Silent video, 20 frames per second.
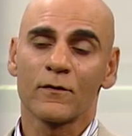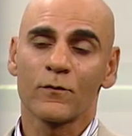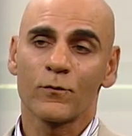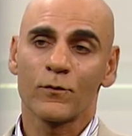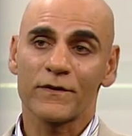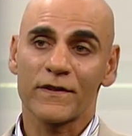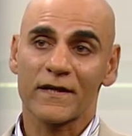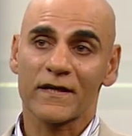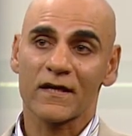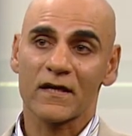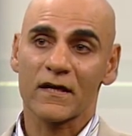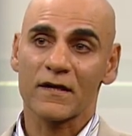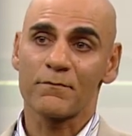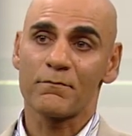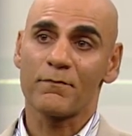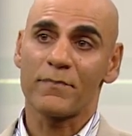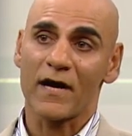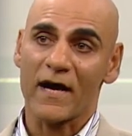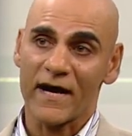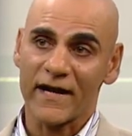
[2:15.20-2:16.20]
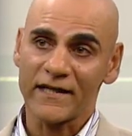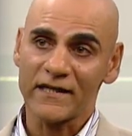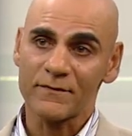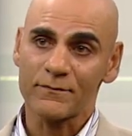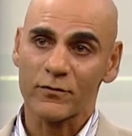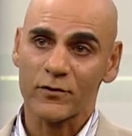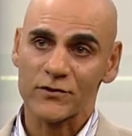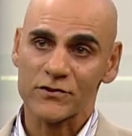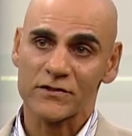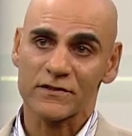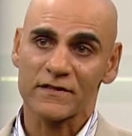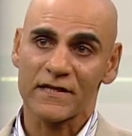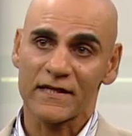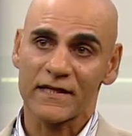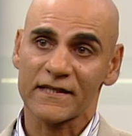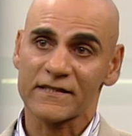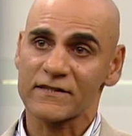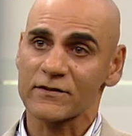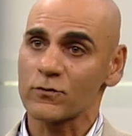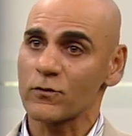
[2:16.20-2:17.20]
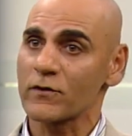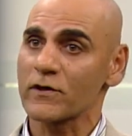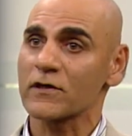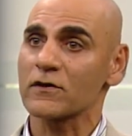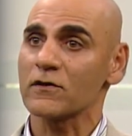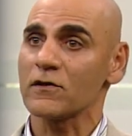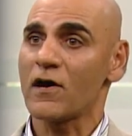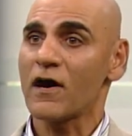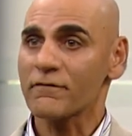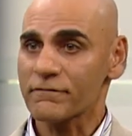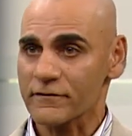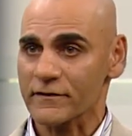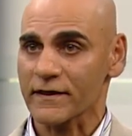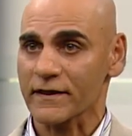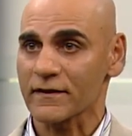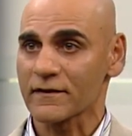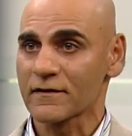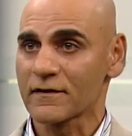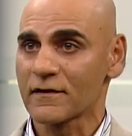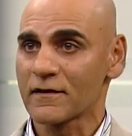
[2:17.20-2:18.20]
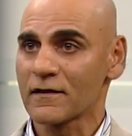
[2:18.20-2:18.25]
With a combined Personetics and Oracle offering,